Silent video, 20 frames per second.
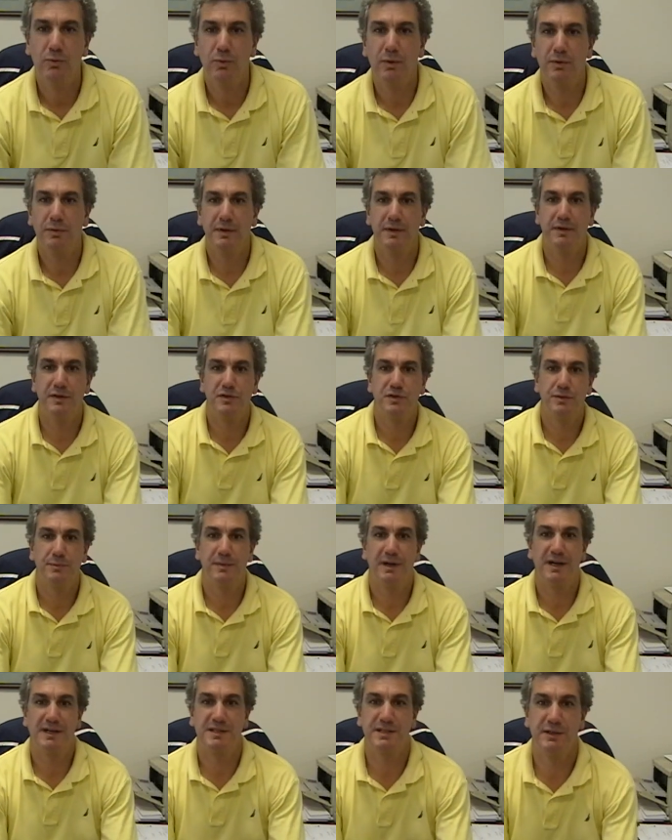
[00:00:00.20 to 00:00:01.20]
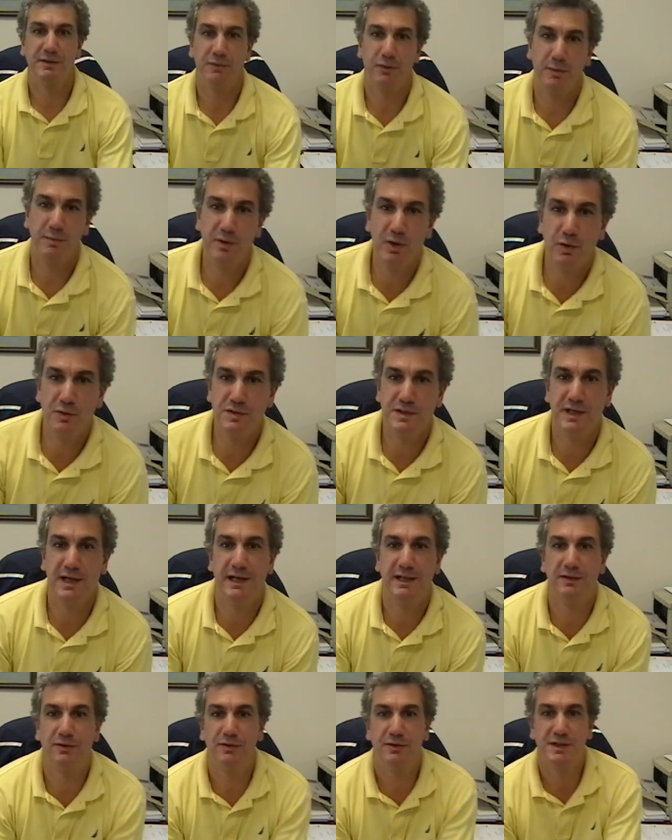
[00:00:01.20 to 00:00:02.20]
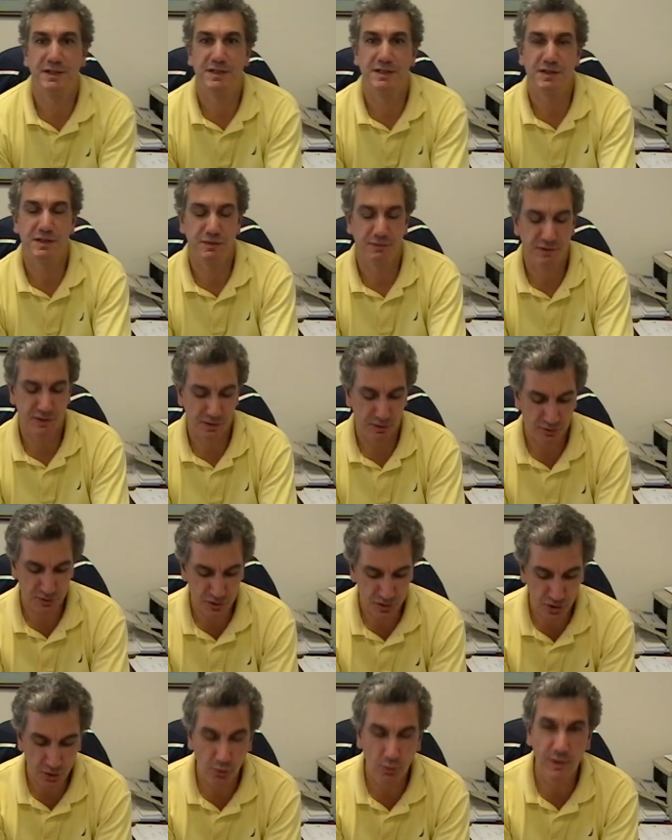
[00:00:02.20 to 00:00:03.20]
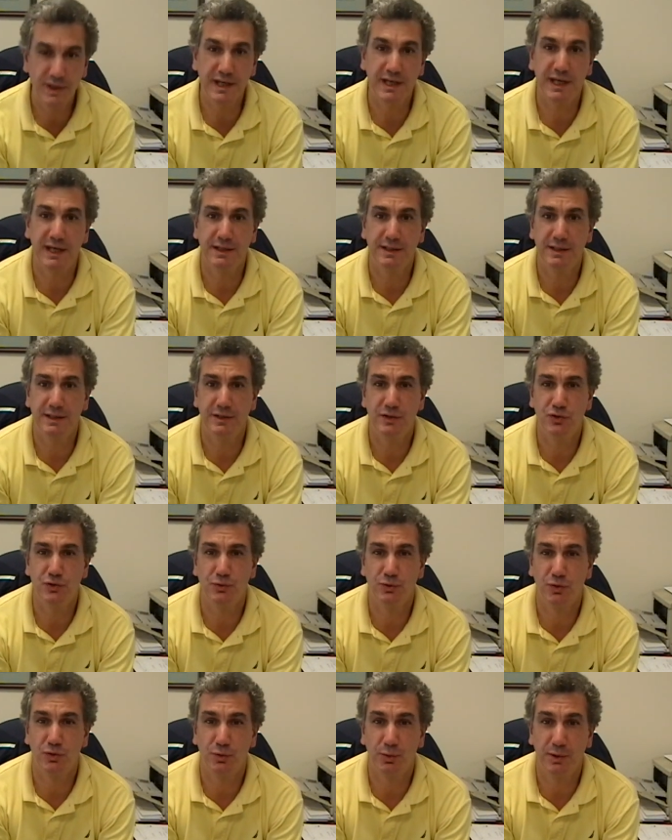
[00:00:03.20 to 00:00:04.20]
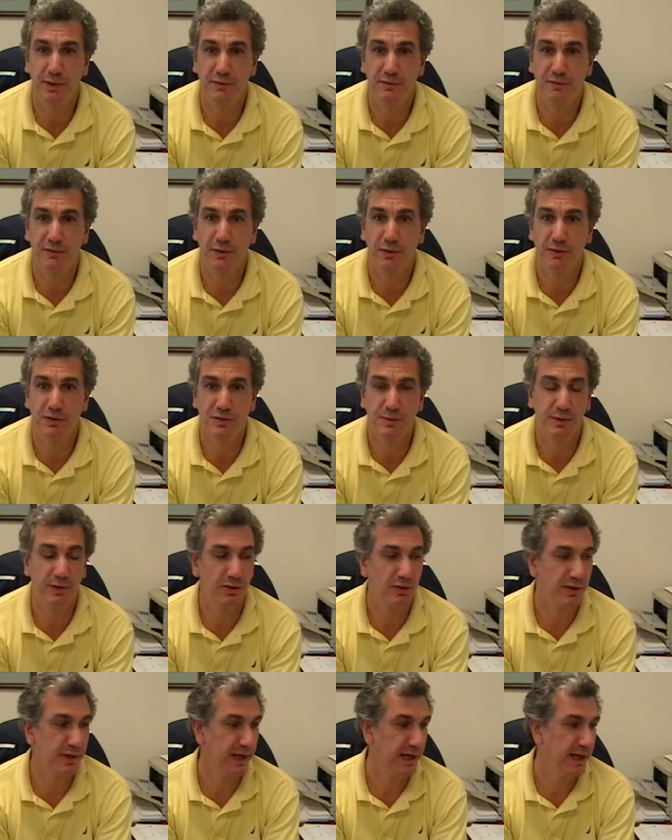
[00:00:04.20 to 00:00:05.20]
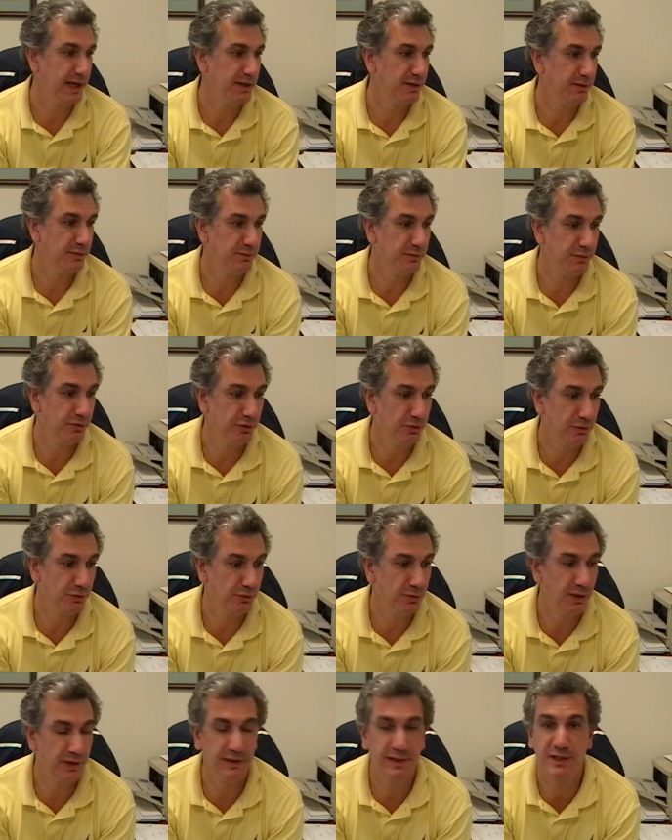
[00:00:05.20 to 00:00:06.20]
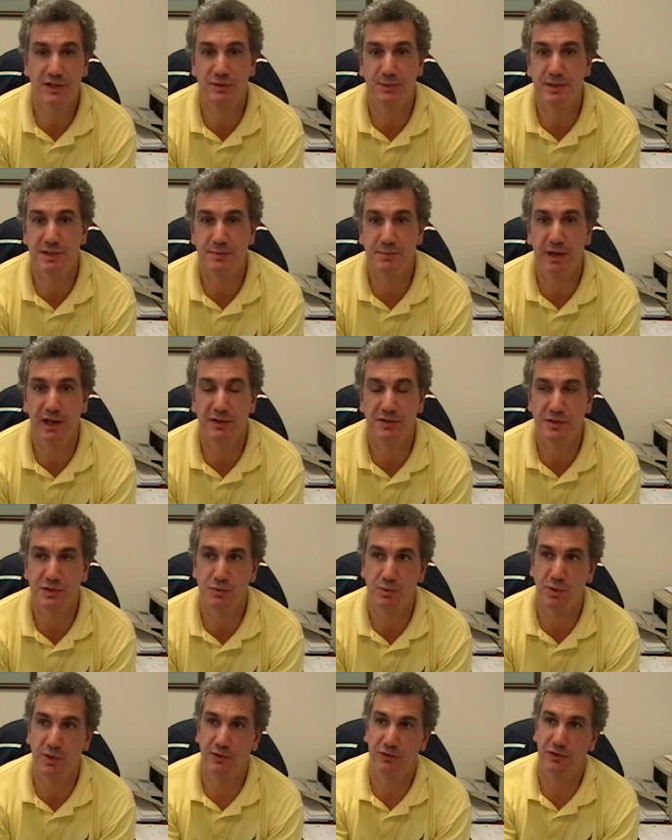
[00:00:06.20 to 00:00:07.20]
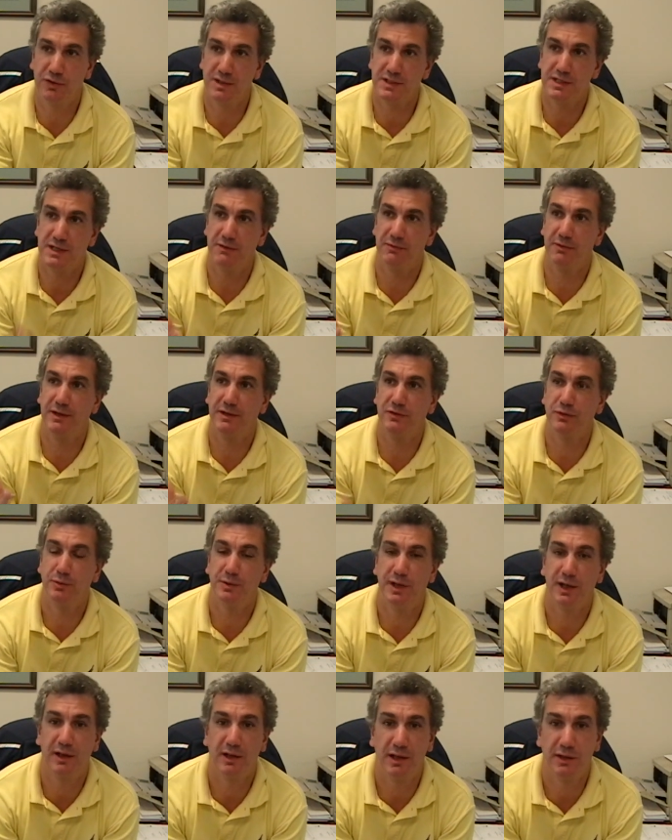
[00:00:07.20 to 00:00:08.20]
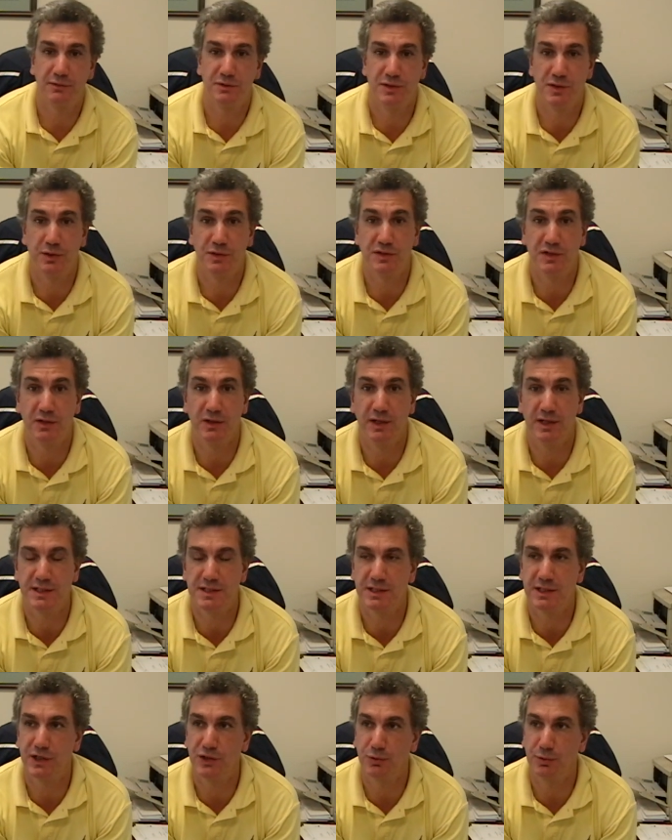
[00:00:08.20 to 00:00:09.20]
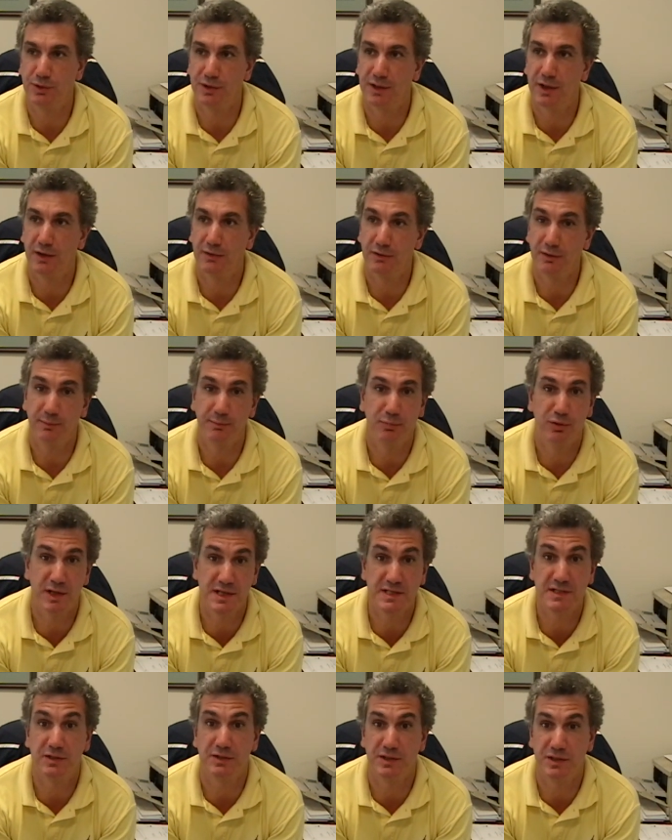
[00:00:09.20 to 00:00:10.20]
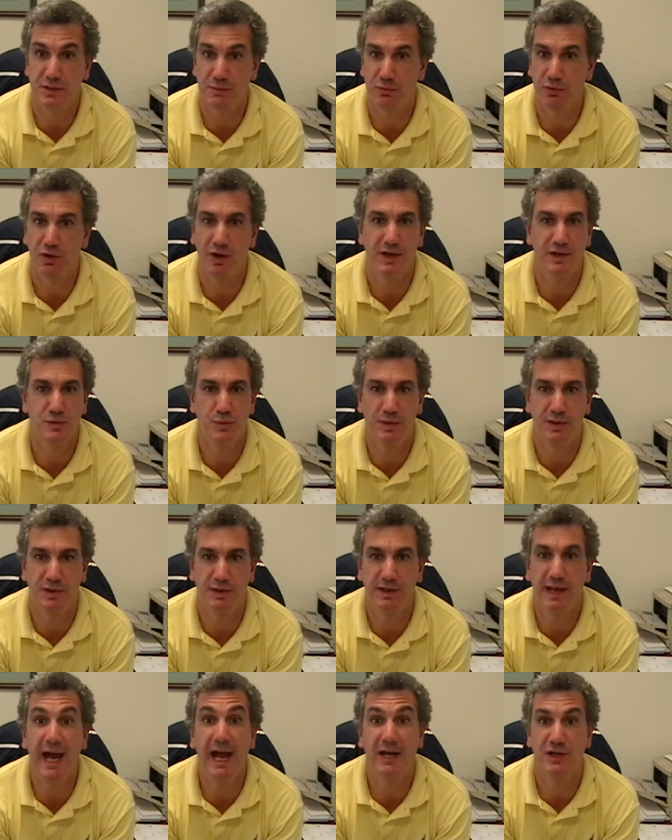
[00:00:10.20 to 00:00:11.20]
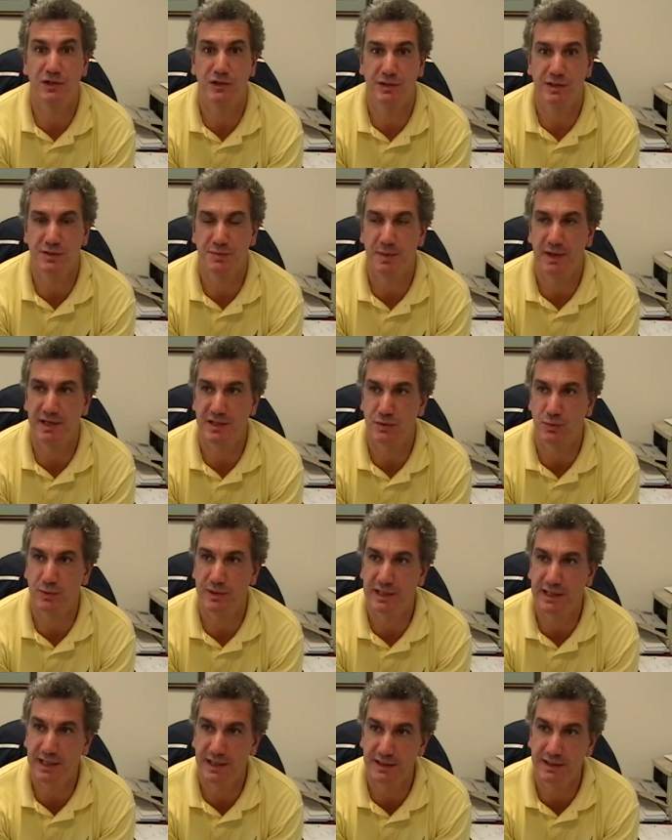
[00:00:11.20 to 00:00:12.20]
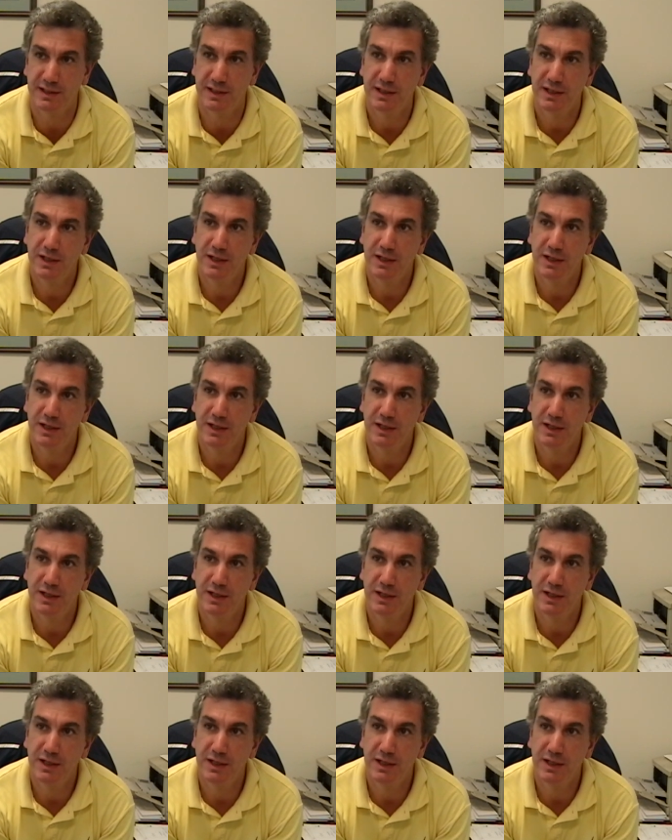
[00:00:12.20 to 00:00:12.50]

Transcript: Welcome to this of Boxing Inform, your host, the Islander, and this is the results show week ending June the 21st with a look ahead of, to uh, next week's bouts as well. So let's get right to it. Got a lot of results and a lot of schedule to cover. I'm pleasantly surprised with the action this past weekend.